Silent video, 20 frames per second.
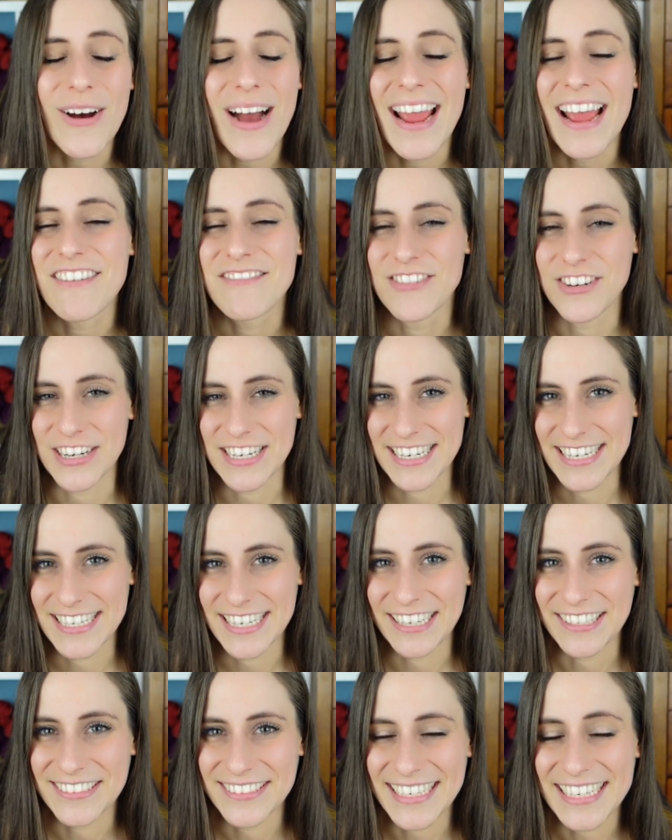I have very
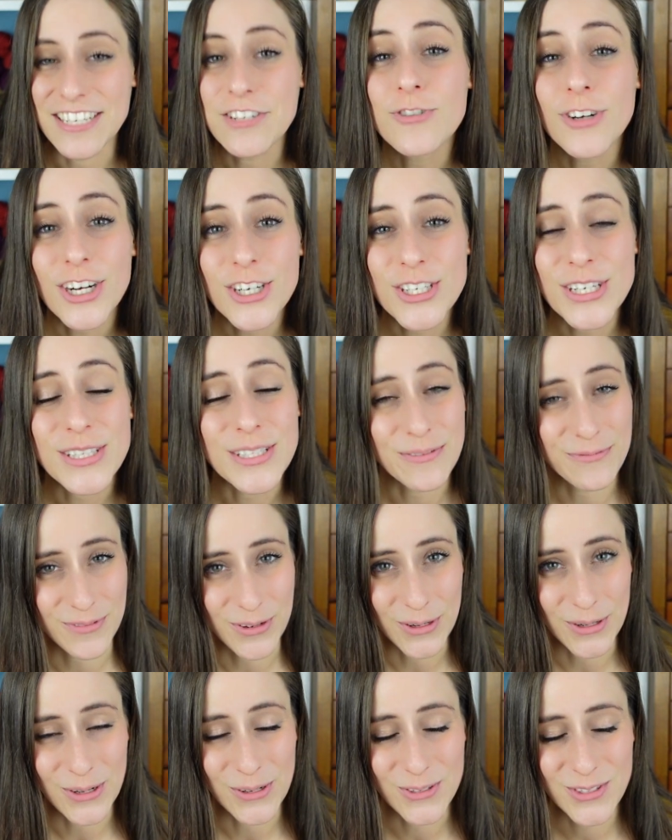detailed instructions and
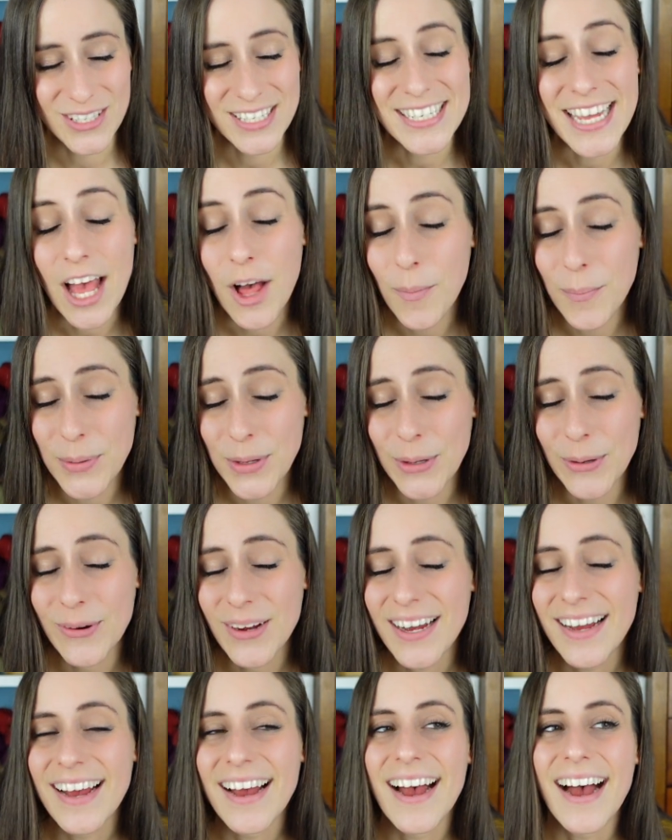photos to help you.
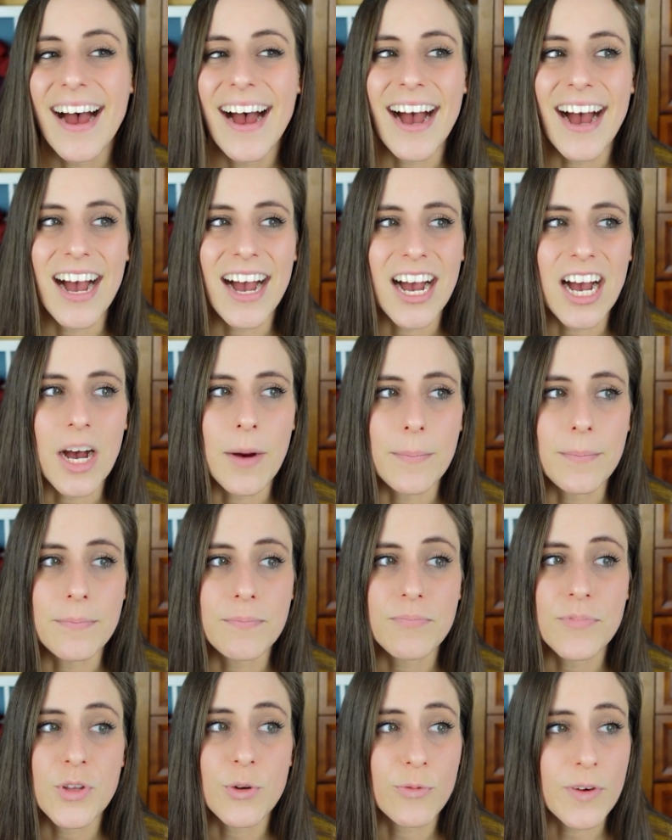
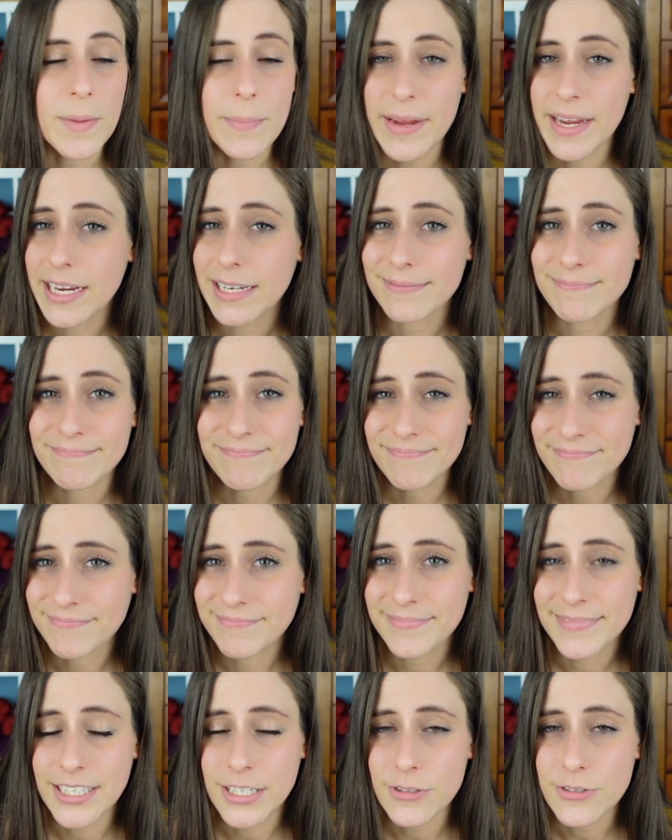Um, the ribbing,
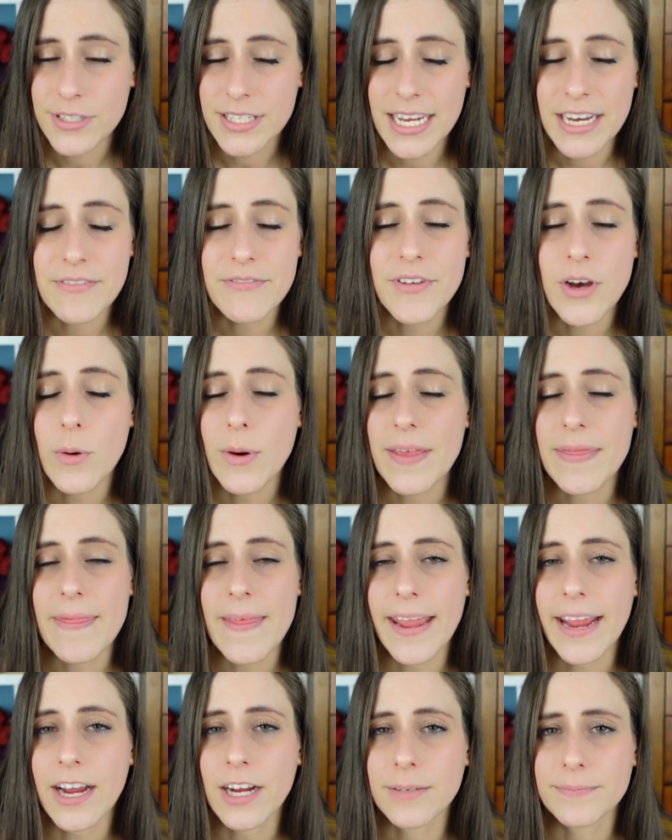there's info in
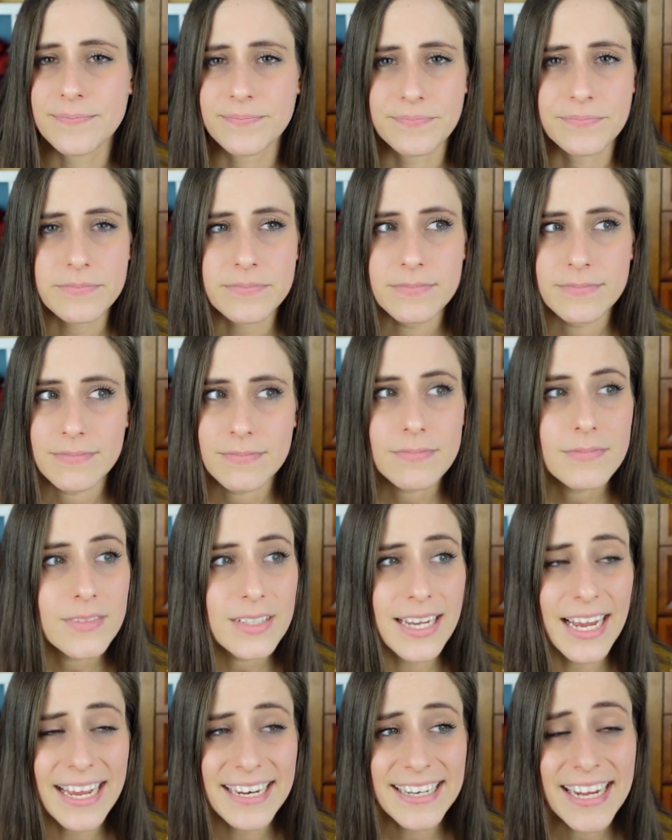there.
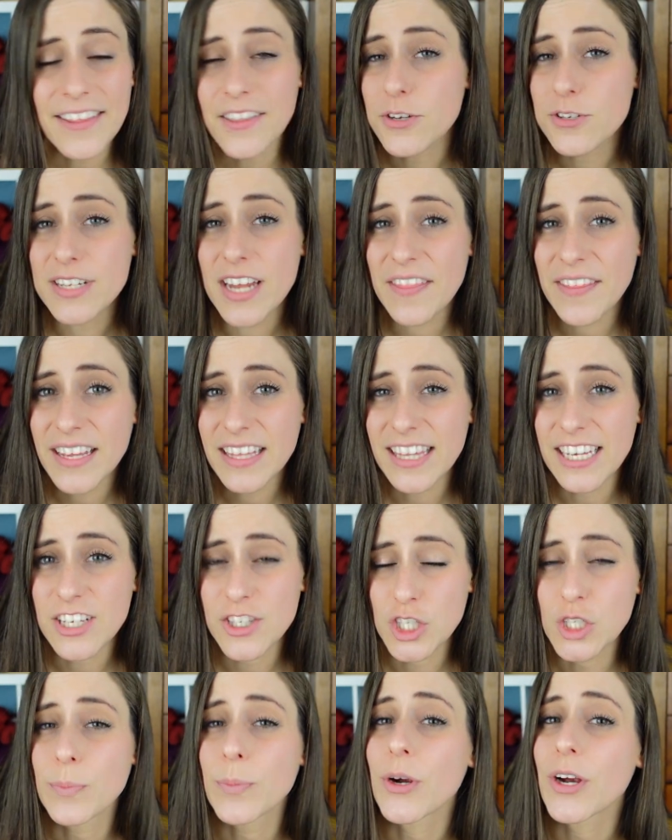And yeah, there's nothing like
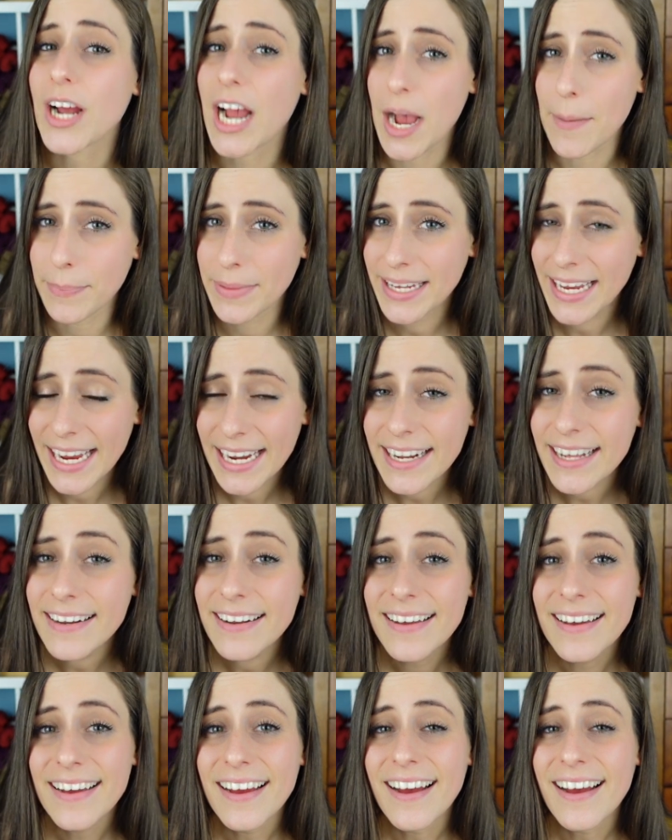super complicated.